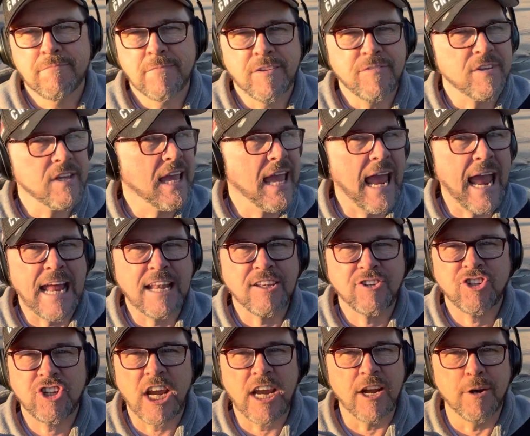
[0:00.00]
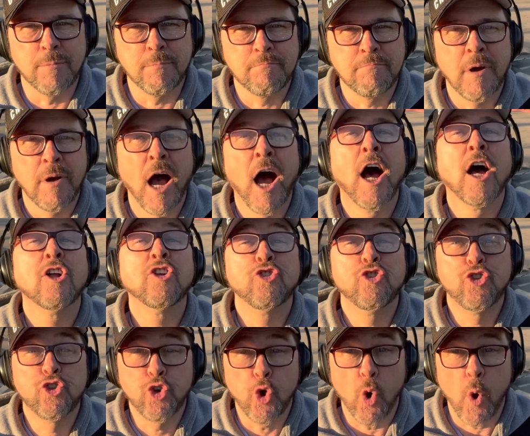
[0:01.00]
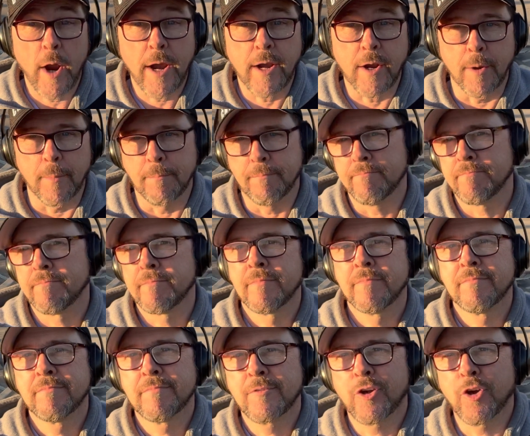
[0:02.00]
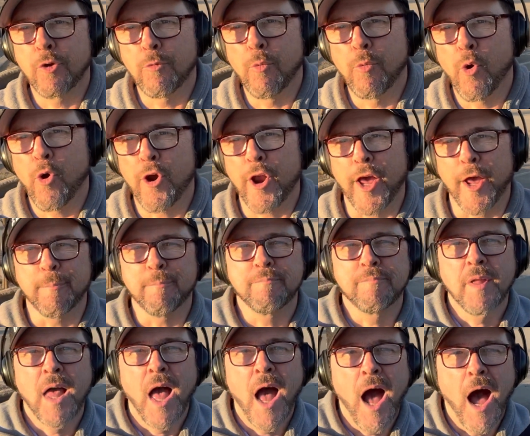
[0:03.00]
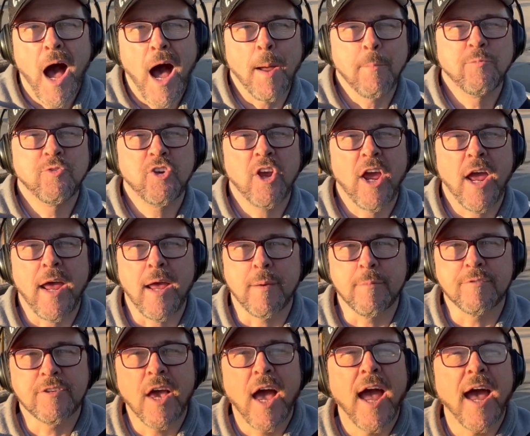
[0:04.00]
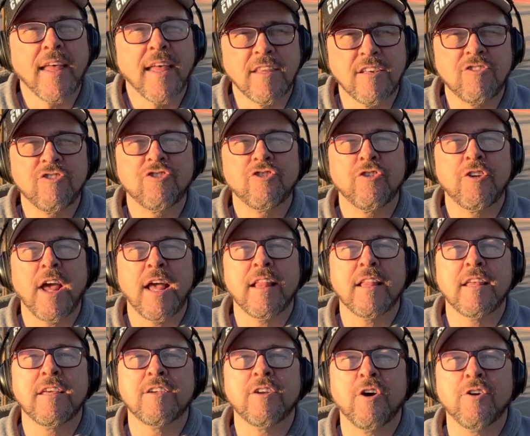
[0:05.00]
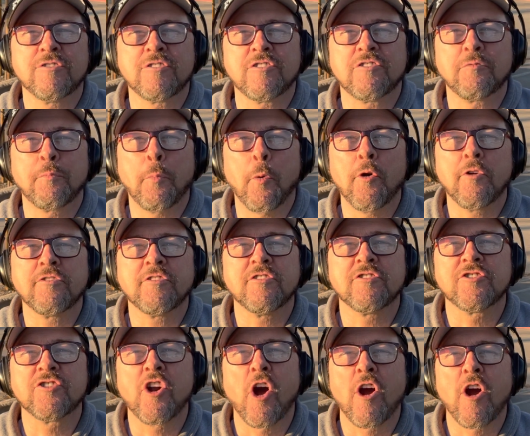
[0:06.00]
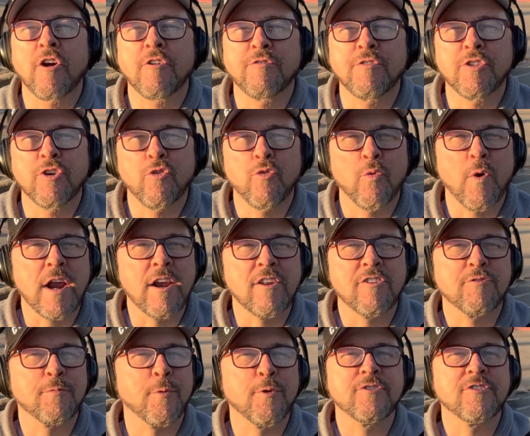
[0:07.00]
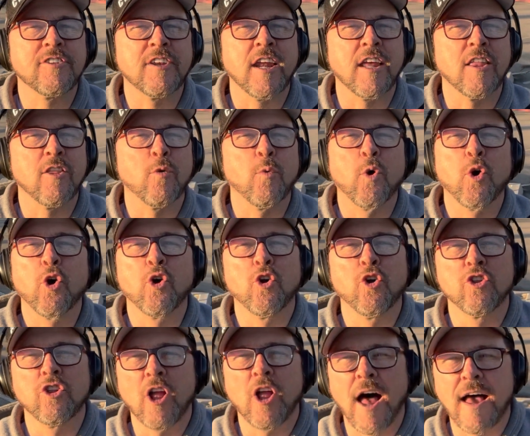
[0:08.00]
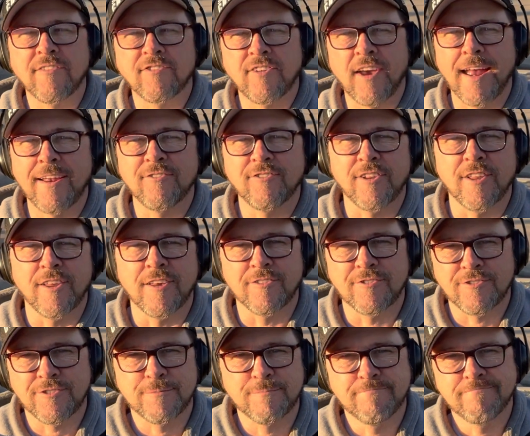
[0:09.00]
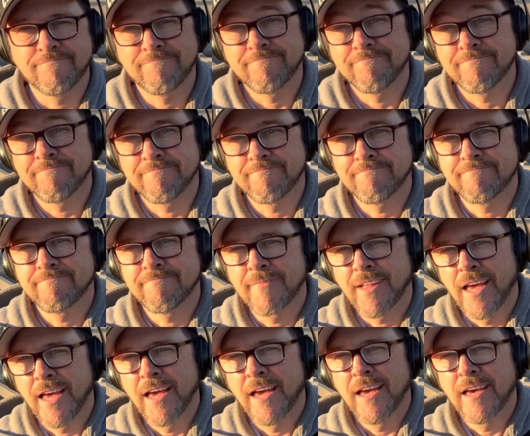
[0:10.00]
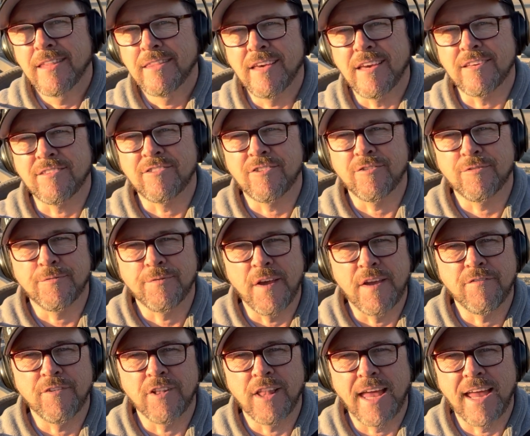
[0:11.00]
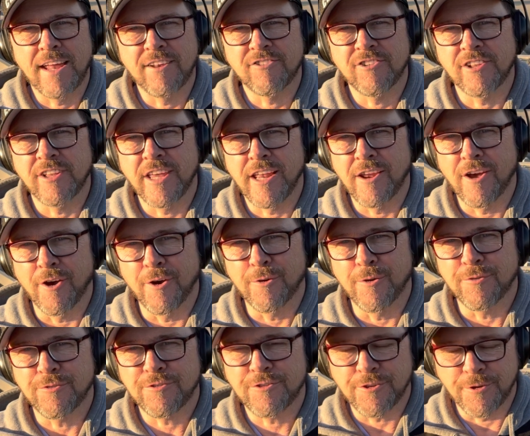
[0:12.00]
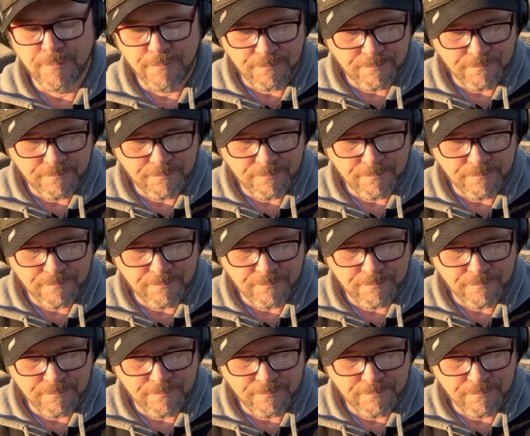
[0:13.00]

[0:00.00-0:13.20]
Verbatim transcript: If you can't cheat them, join them. Good morning. I'm James, and this is your daily dose of sports and start for the greatest sports city in the world, Los Angeles. This is Faithful Angelenos.